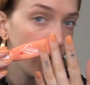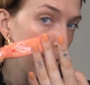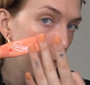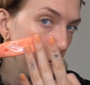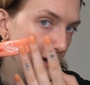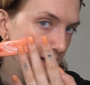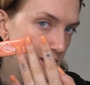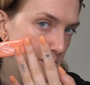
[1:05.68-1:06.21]

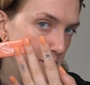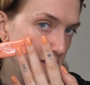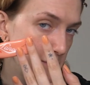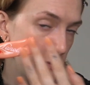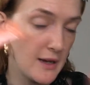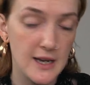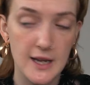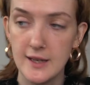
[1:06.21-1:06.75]
matches my
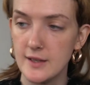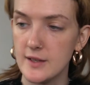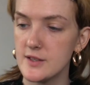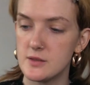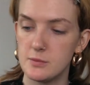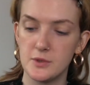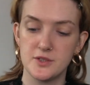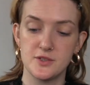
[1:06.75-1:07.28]
nails,
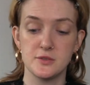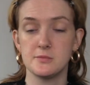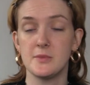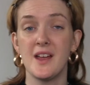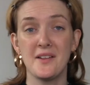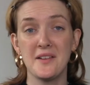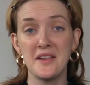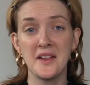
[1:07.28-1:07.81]
put some
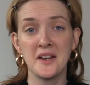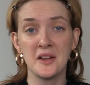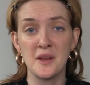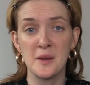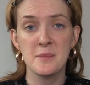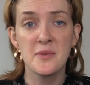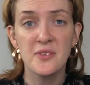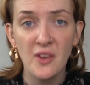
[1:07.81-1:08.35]

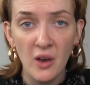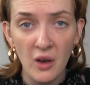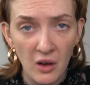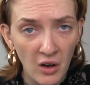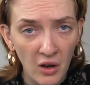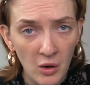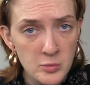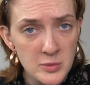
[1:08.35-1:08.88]
Lanolips
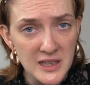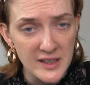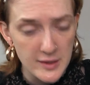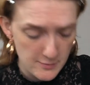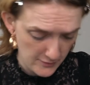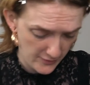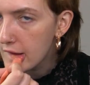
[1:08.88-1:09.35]
on my lips.